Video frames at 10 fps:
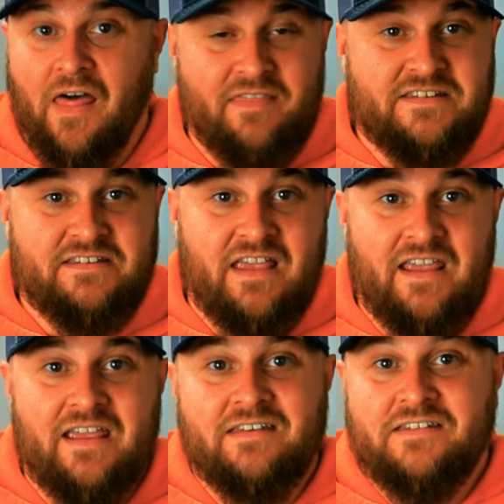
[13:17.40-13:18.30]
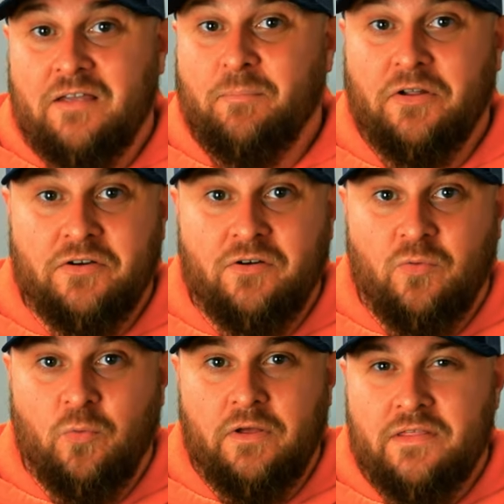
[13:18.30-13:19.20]
This is a deck builder
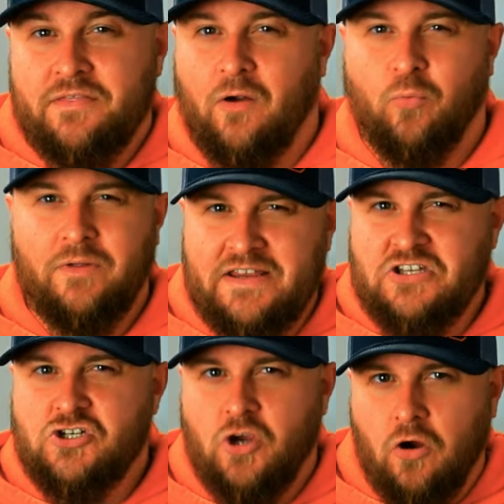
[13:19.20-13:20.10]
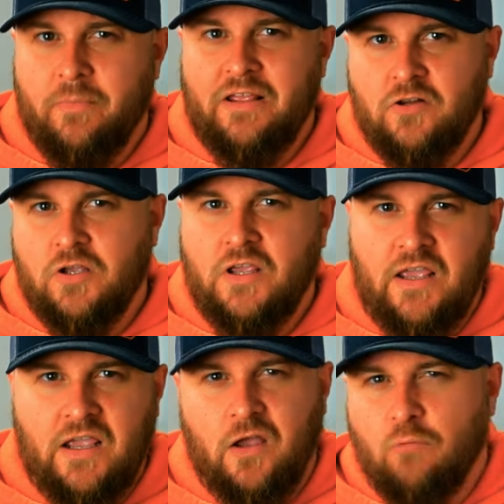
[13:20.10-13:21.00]
with a really charming
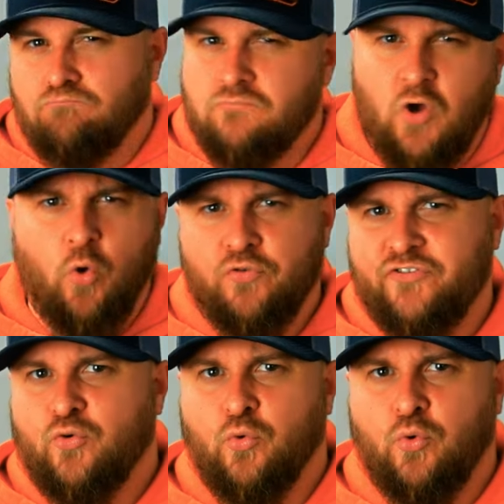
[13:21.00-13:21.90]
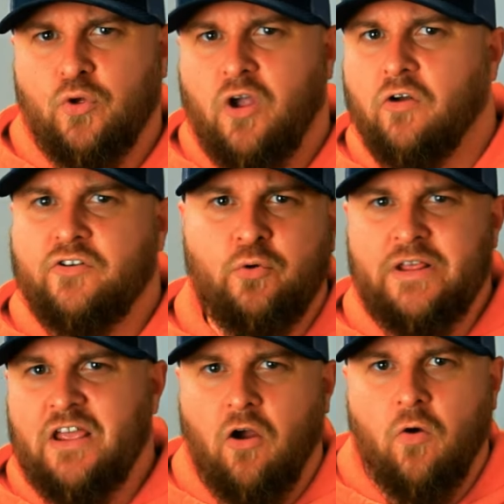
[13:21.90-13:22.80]
looking old school
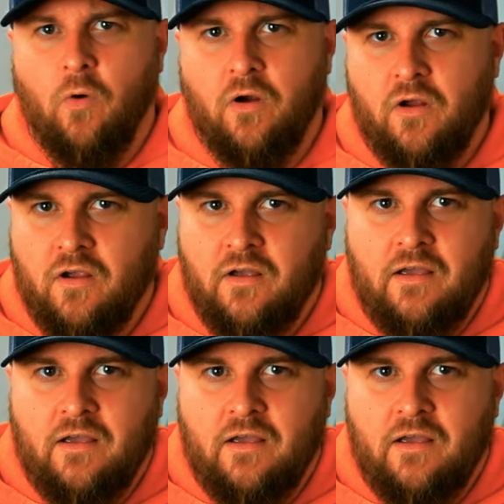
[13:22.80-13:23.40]
cartoony artwork.